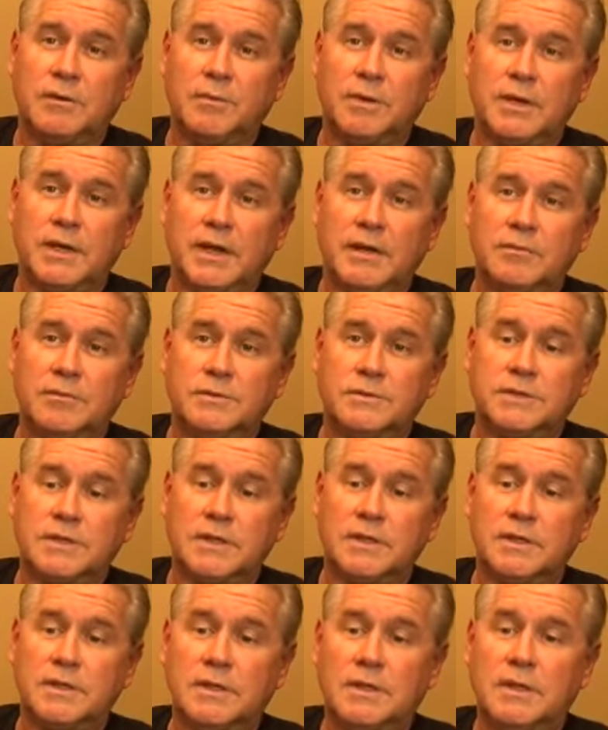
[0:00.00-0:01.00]
I mean, that was
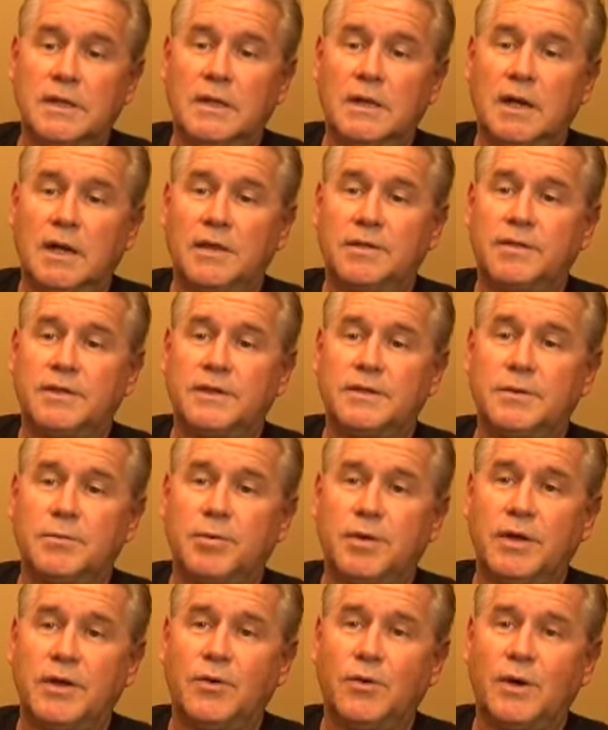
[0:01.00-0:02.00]
the, I think the
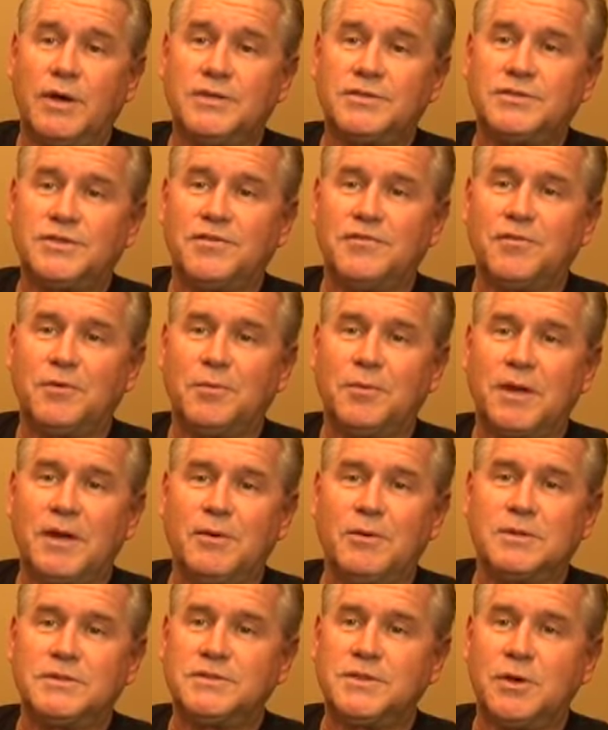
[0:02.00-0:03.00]
big question for me
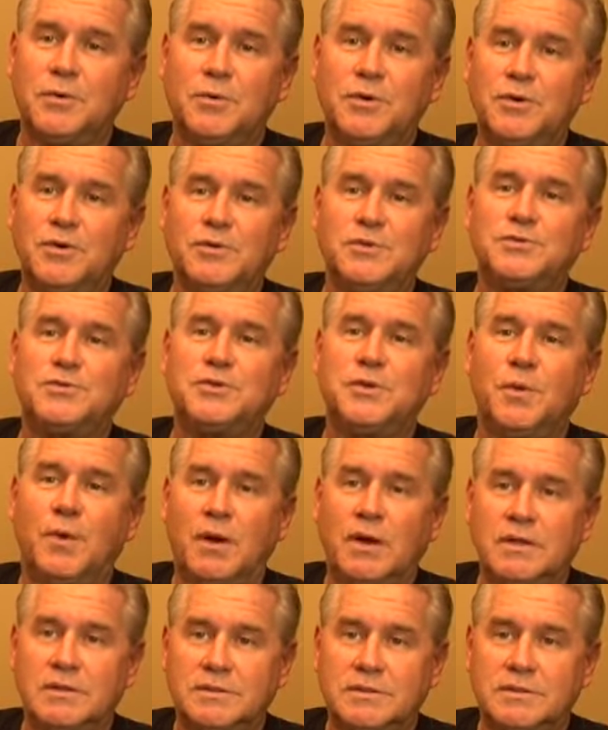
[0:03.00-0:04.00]
was no one knew who she
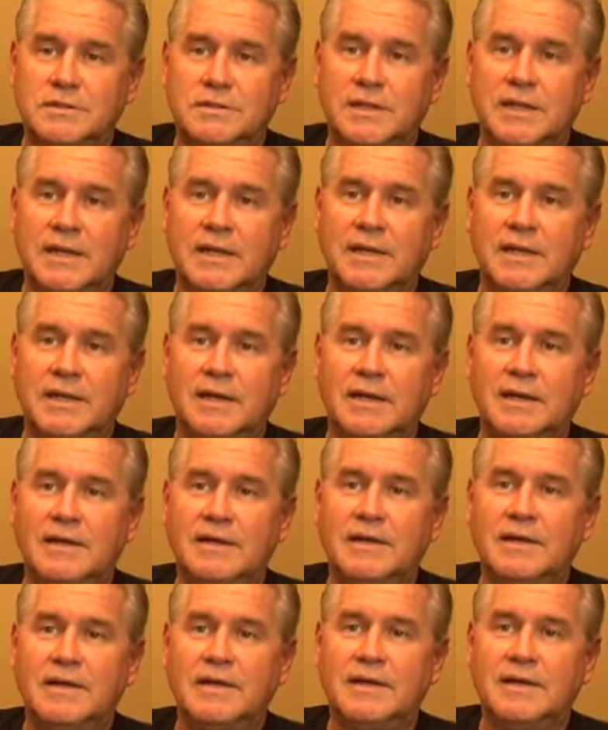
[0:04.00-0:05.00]
was, and uh,
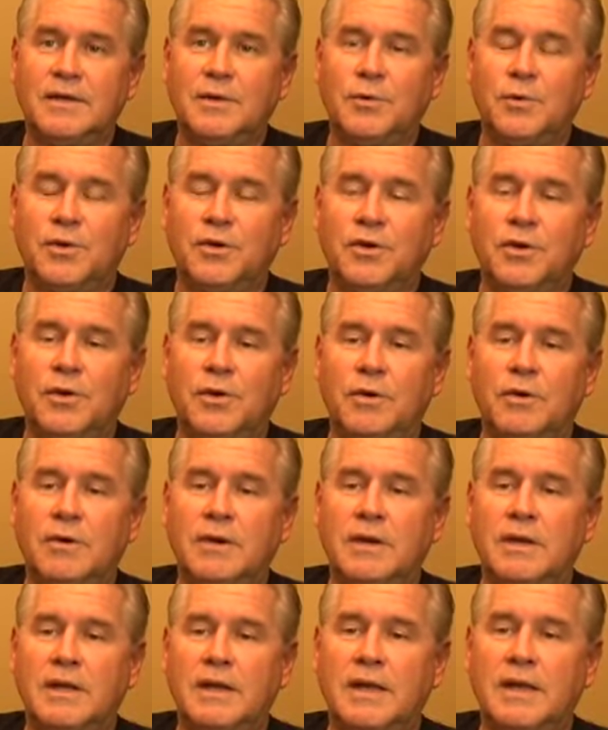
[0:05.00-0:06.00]
when you're
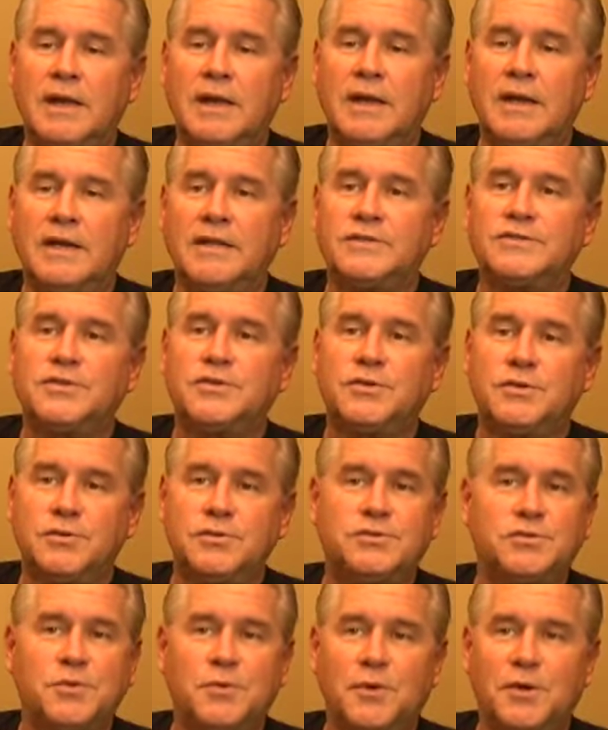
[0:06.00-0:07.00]
in an
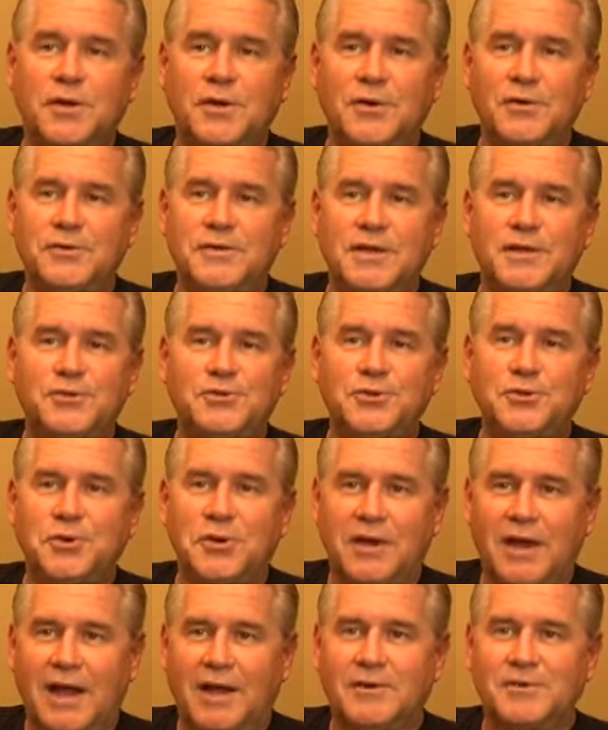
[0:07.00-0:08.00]
institution where you don't take junior
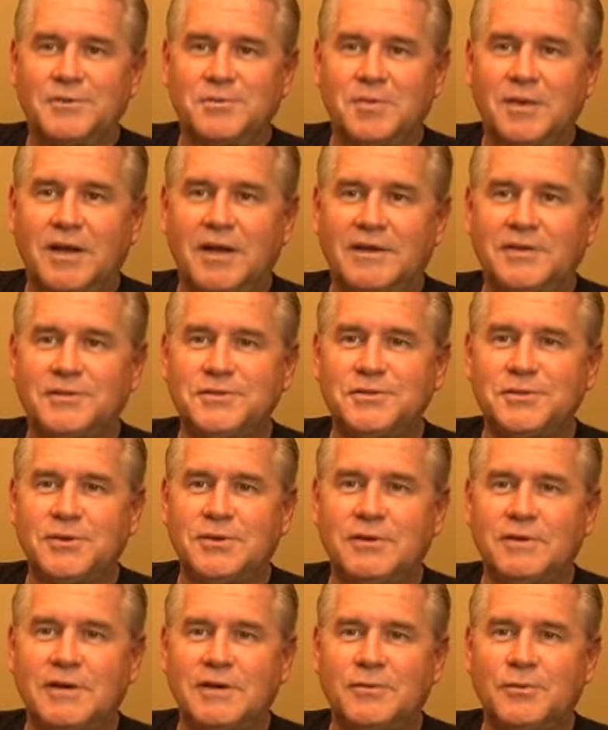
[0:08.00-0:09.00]
college players
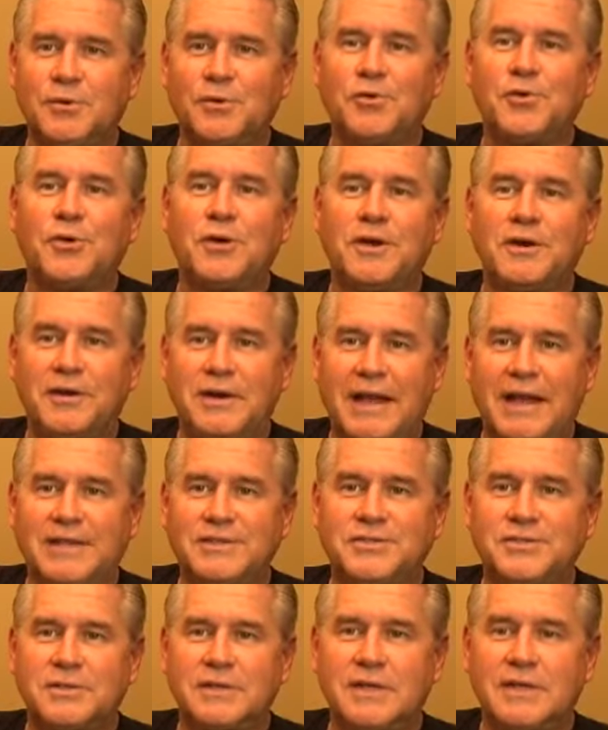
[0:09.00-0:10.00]
or recruit
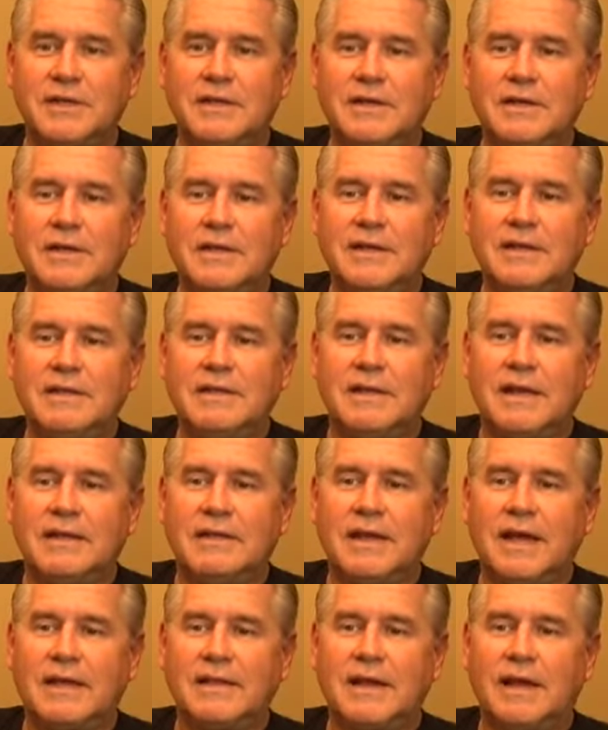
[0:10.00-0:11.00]
internationally, that,
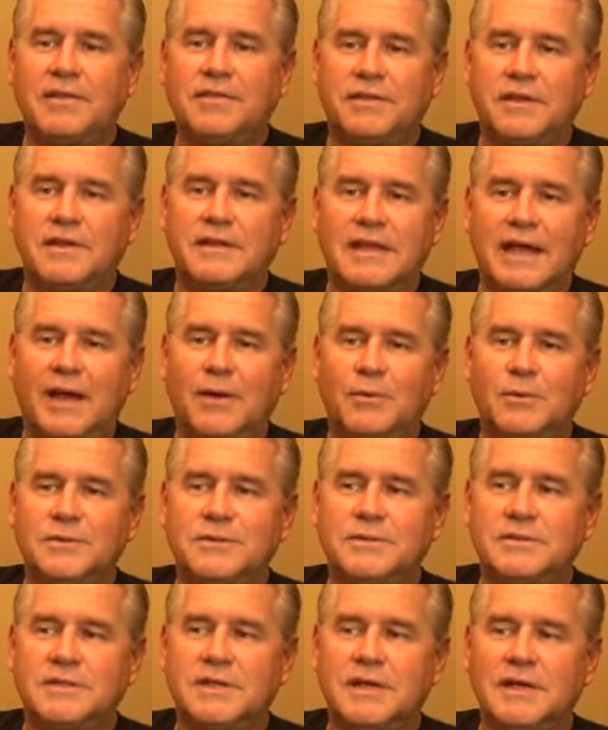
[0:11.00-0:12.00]
that I think that
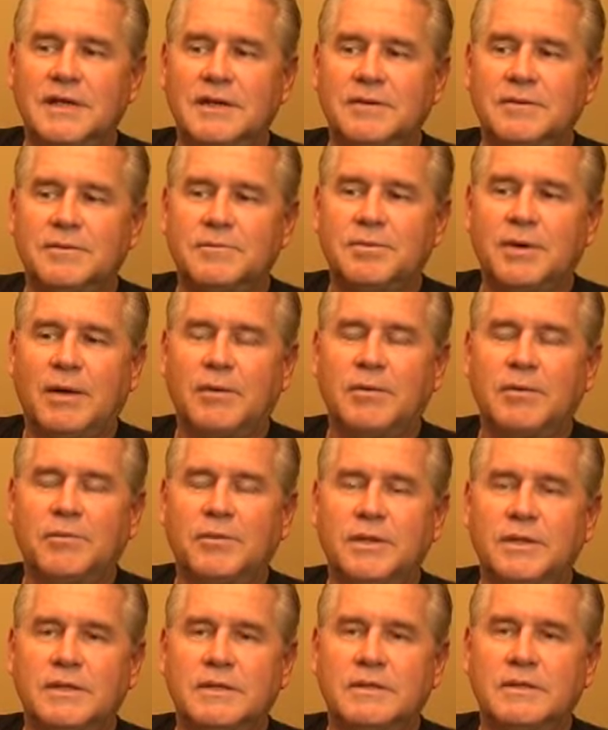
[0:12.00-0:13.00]
was uh,
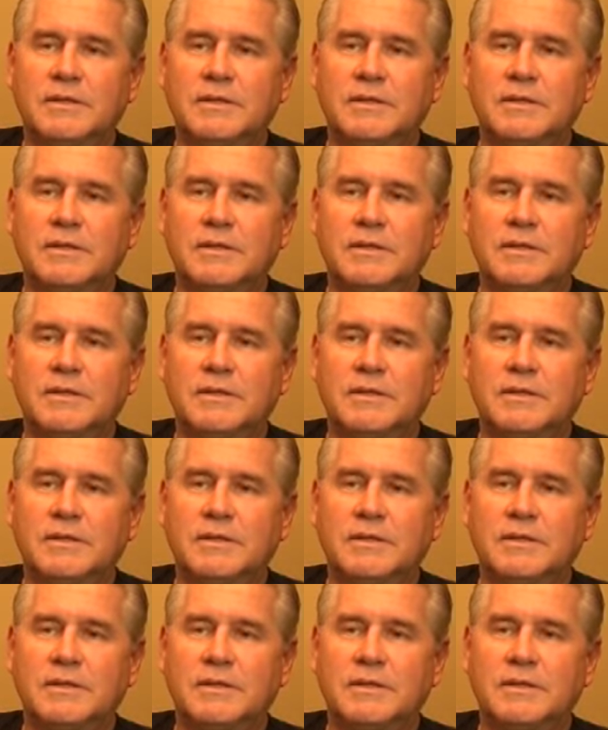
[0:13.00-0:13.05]
probably